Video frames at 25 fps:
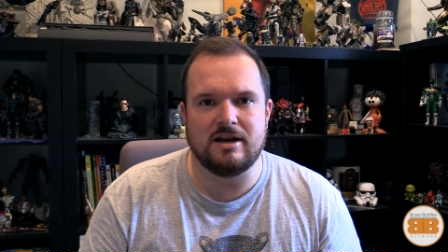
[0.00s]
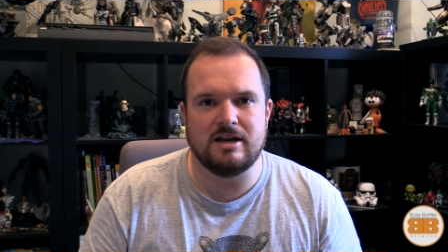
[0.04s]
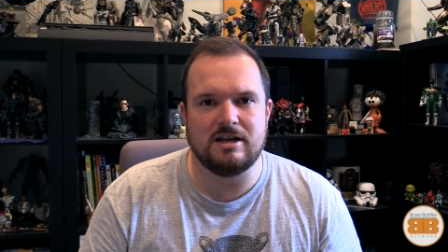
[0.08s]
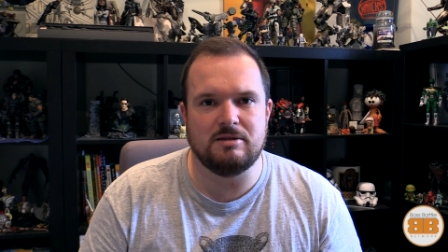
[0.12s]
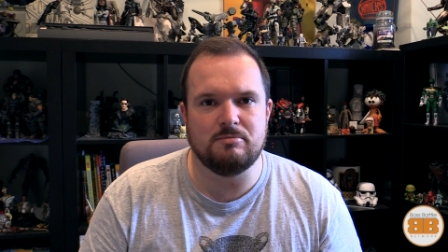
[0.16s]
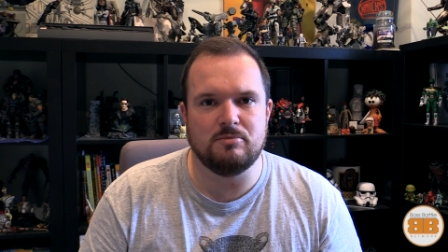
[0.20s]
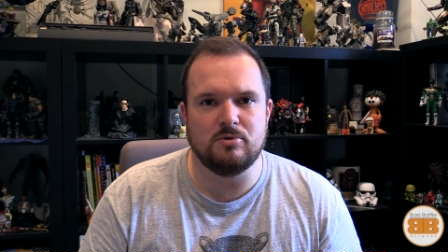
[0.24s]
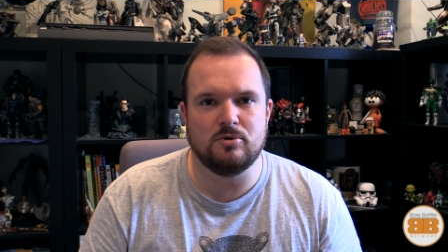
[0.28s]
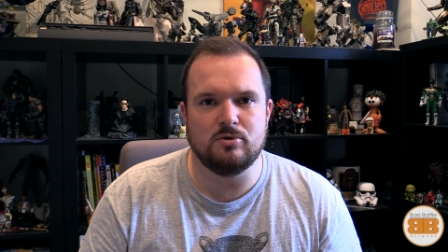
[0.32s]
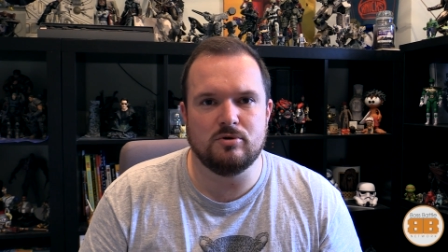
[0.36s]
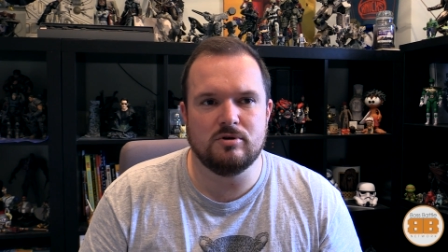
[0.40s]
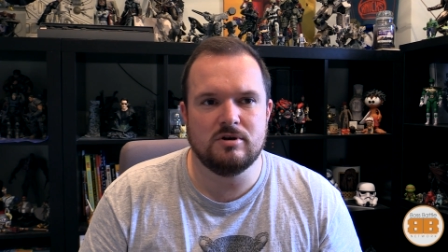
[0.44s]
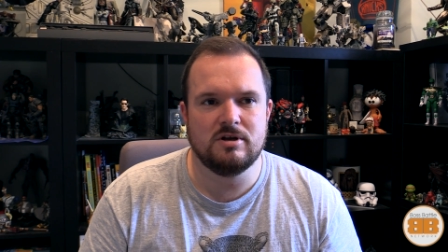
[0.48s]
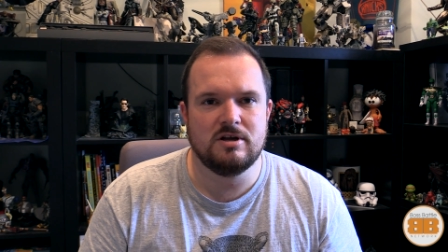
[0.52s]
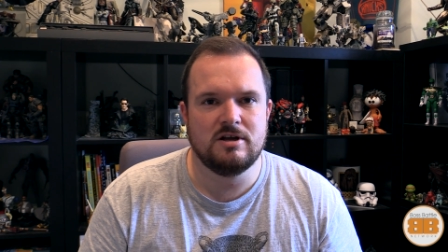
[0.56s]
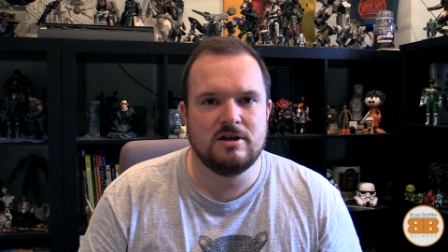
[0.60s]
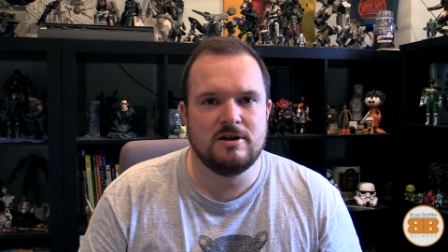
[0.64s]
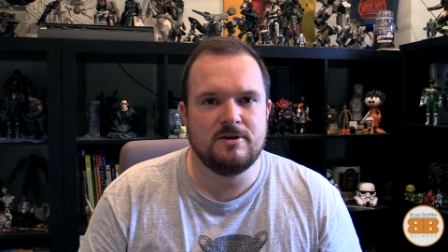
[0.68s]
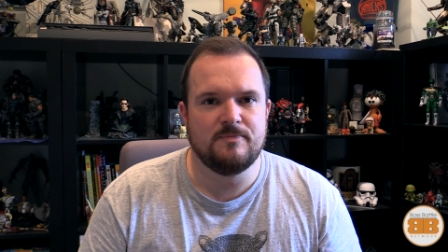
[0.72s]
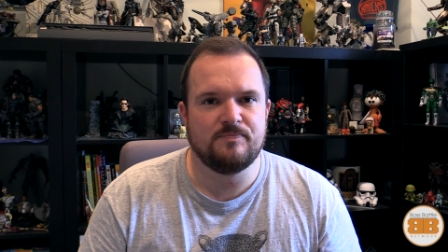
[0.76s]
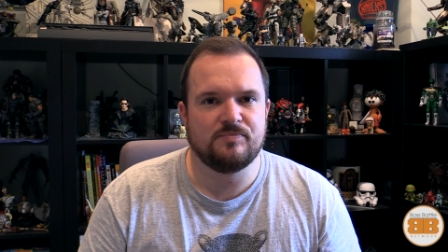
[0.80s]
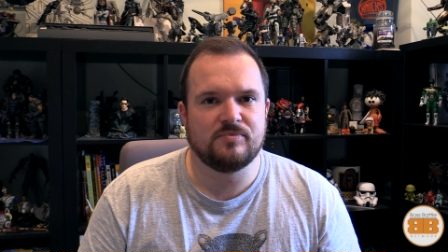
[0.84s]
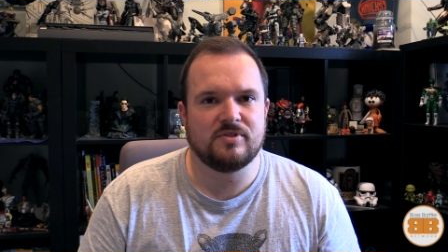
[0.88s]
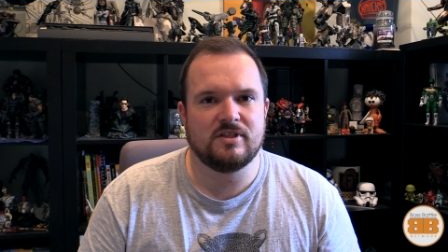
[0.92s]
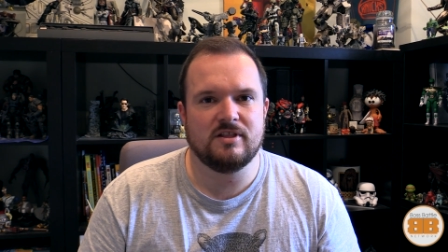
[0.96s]
anymore.
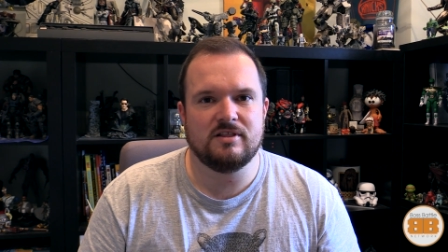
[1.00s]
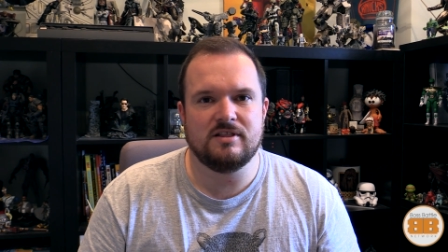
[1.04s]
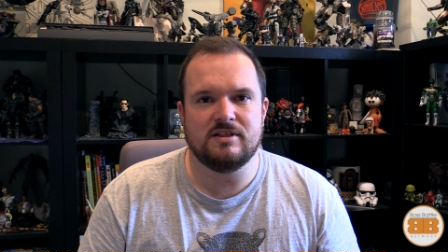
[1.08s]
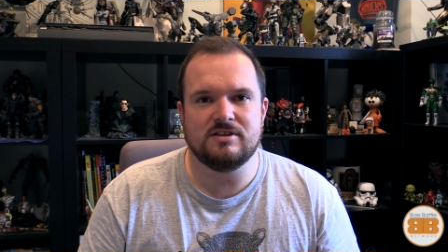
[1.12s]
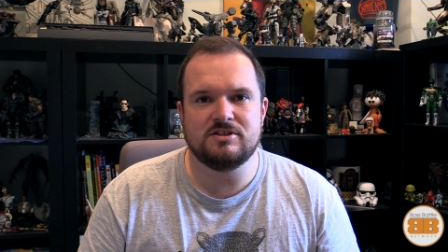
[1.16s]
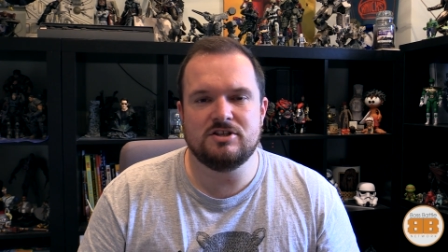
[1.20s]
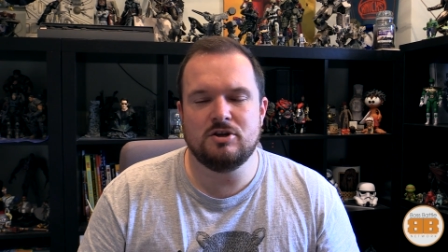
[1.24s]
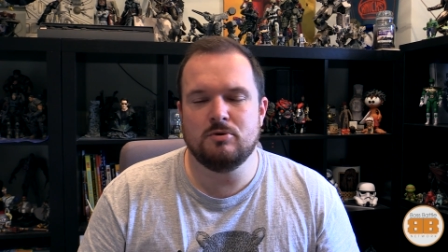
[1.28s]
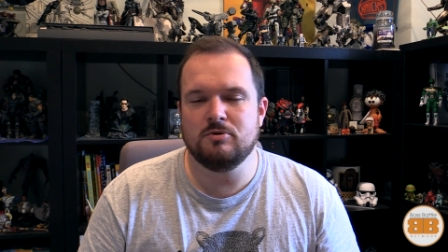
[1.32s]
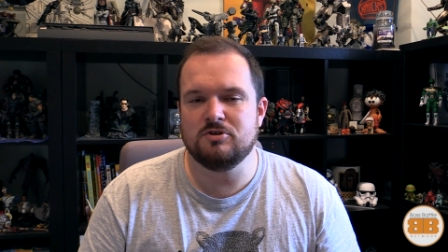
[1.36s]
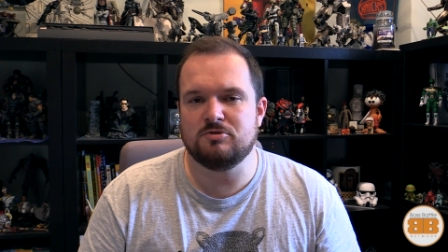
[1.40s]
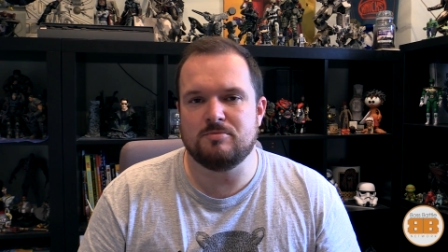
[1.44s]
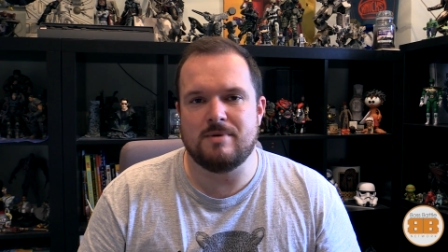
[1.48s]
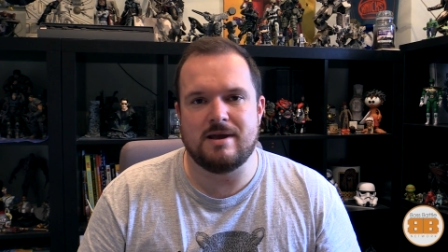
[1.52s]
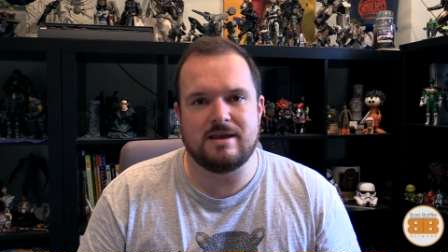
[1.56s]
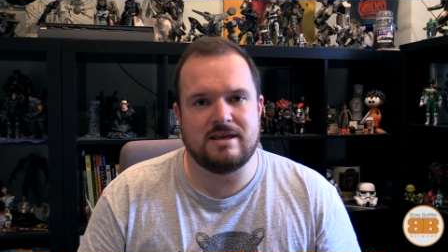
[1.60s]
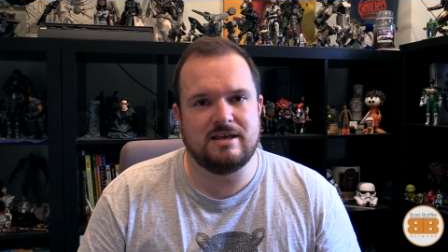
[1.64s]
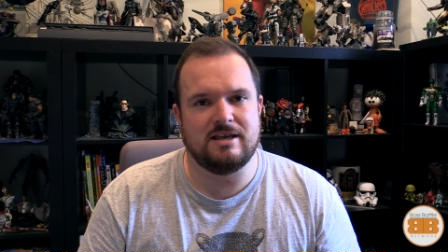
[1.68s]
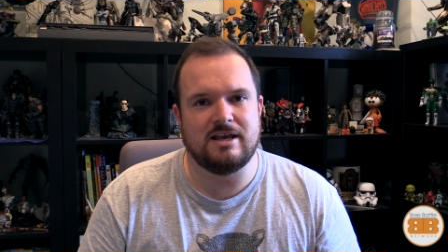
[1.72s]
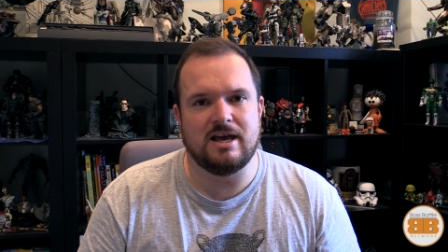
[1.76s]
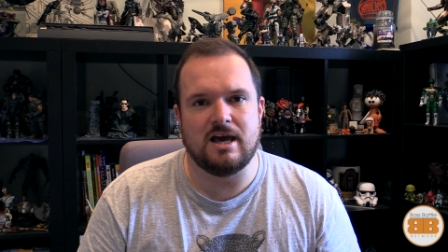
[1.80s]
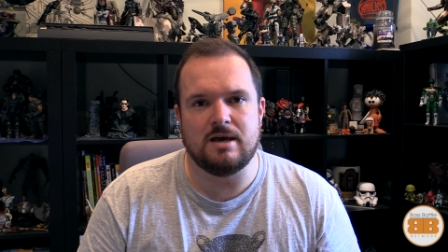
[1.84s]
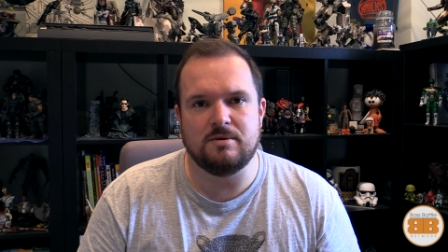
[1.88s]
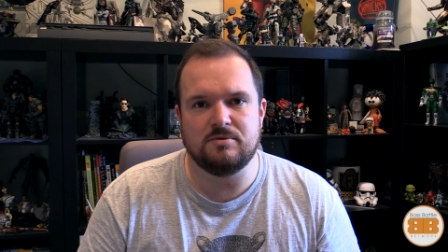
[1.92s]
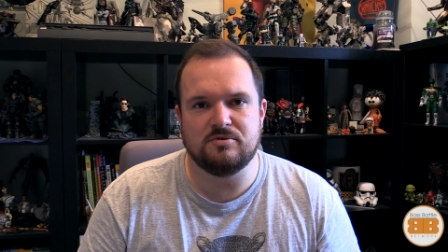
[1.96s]
No one's
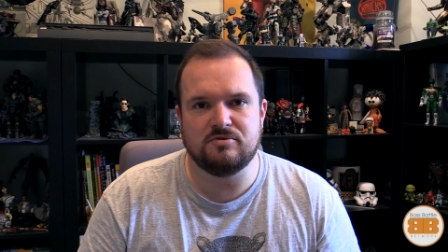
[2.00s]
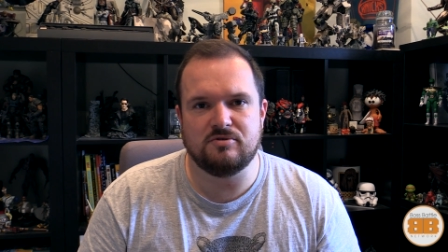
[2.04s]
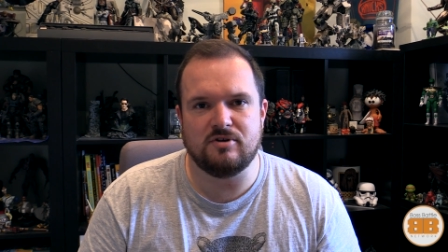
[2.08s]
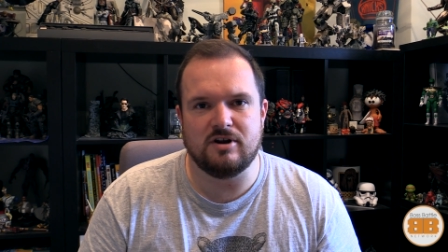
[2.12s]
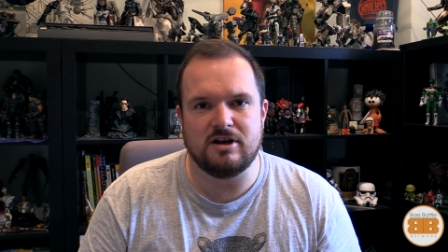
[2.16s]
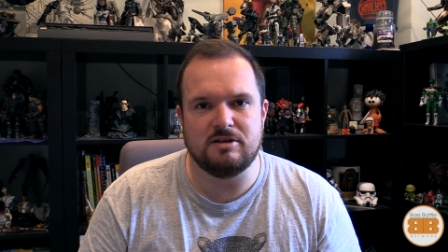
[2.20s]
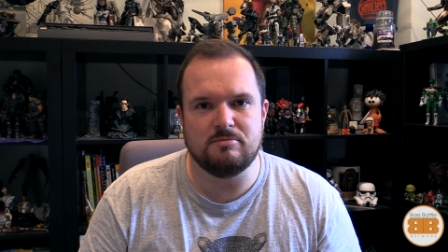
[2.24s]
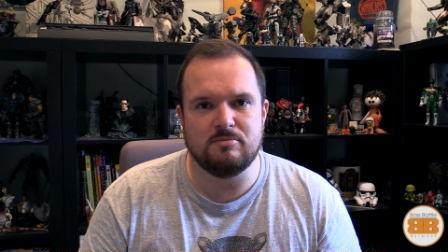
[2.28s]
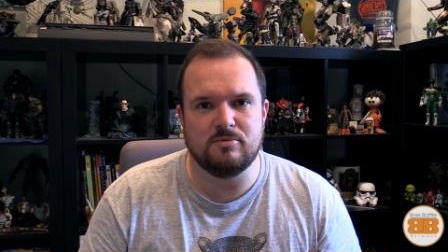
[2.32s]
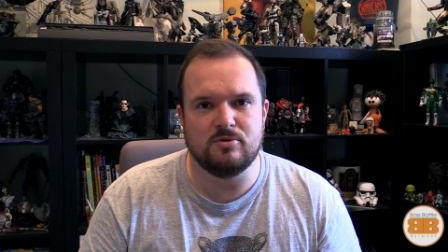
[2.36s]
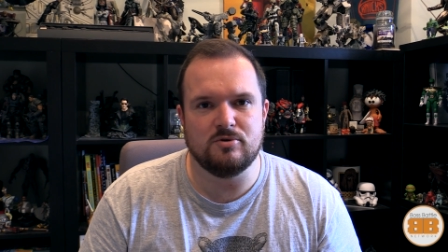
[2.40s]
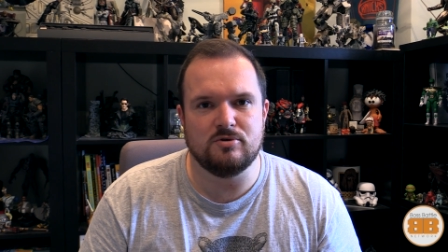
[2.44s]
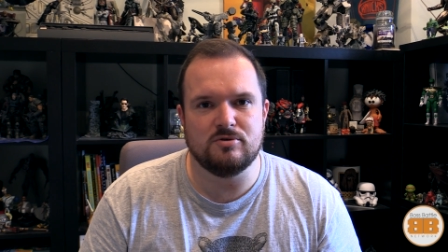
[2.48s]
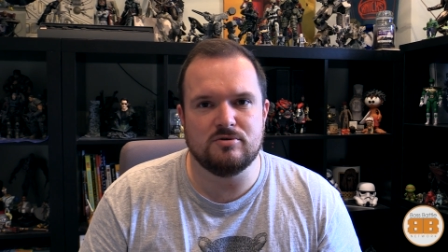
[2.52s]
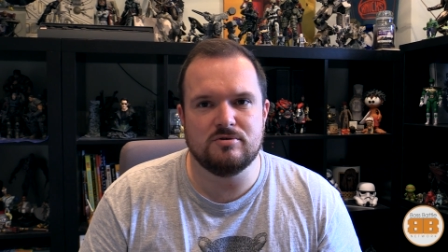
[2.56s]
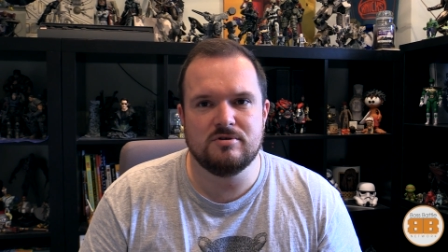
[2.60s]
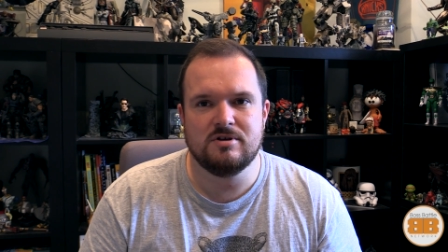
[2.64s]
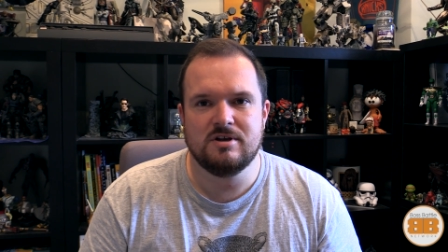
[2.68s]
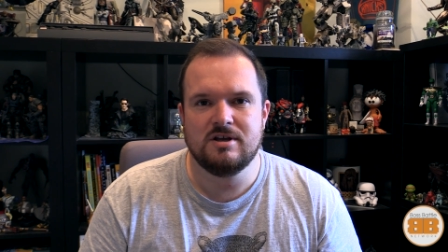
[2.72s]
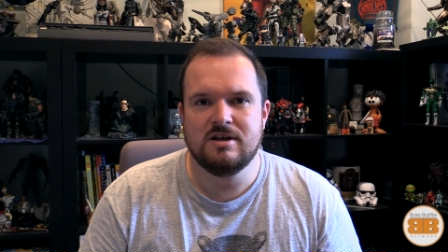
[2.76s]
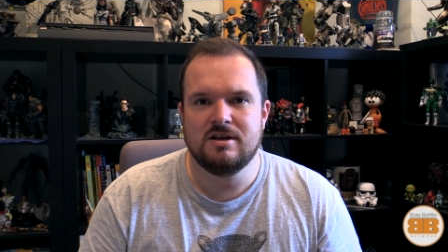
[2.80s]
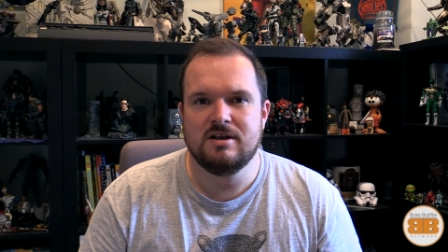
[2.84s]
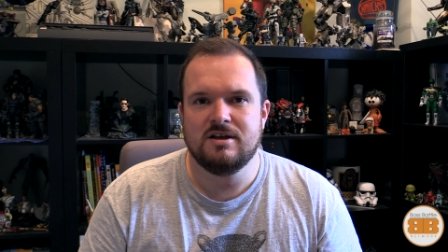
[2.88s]
making games through it anymore.